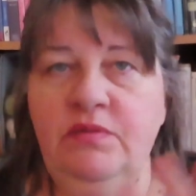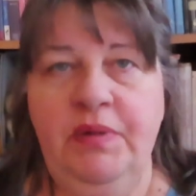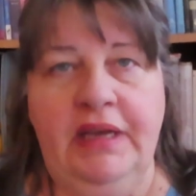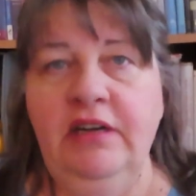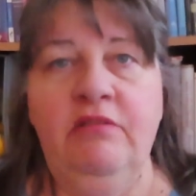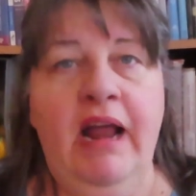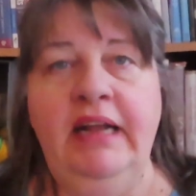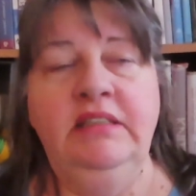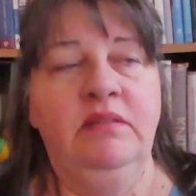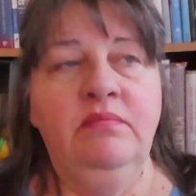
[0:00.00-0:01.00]
picking a
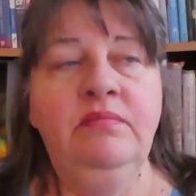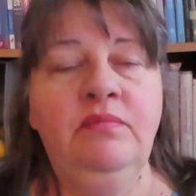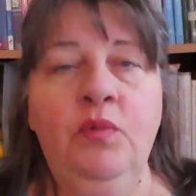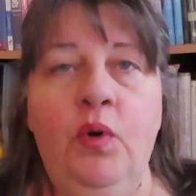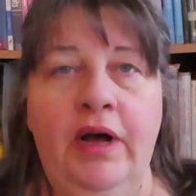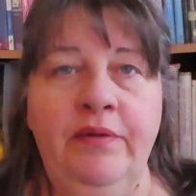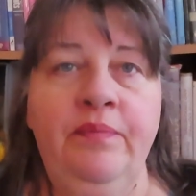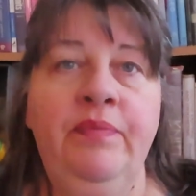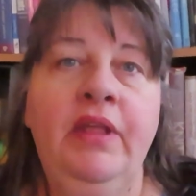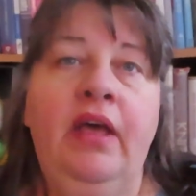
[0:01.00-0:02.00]
random
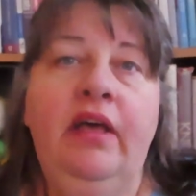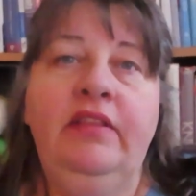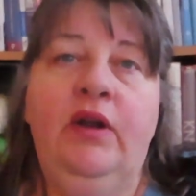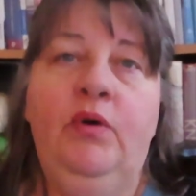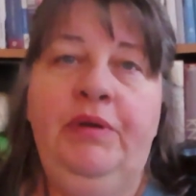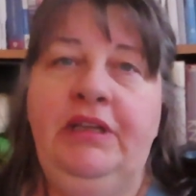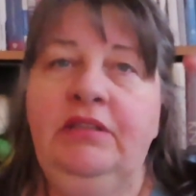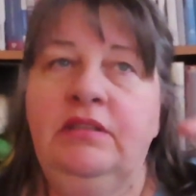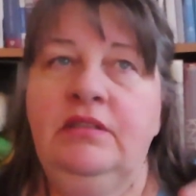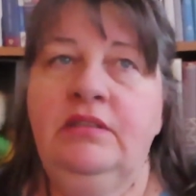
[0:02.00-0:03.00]
one. There will
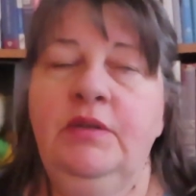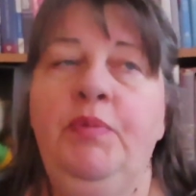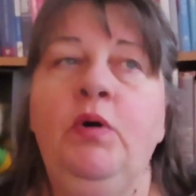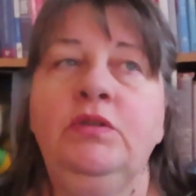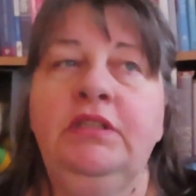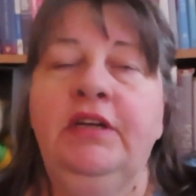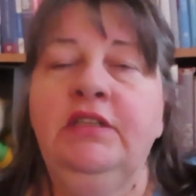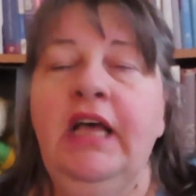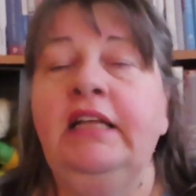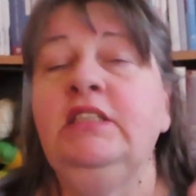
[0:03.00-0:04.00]
be, suppose
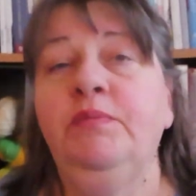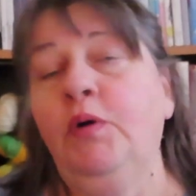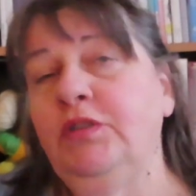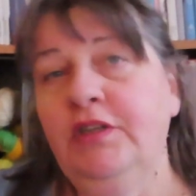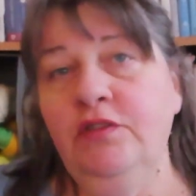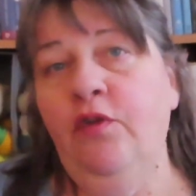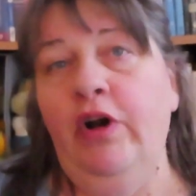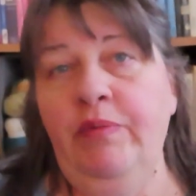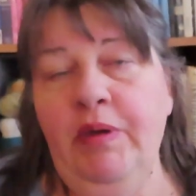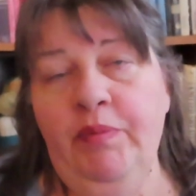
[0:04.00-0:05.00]
there's
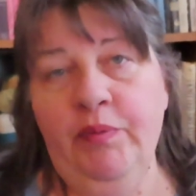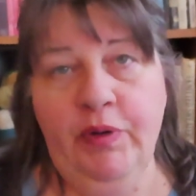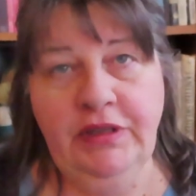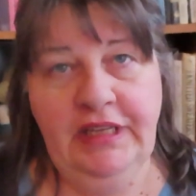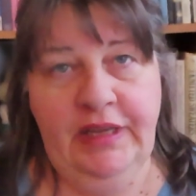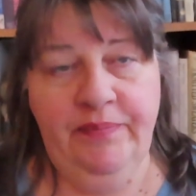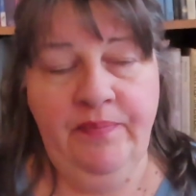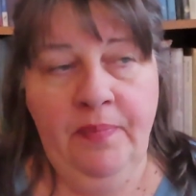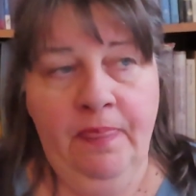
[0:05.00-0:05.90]
40 people per team.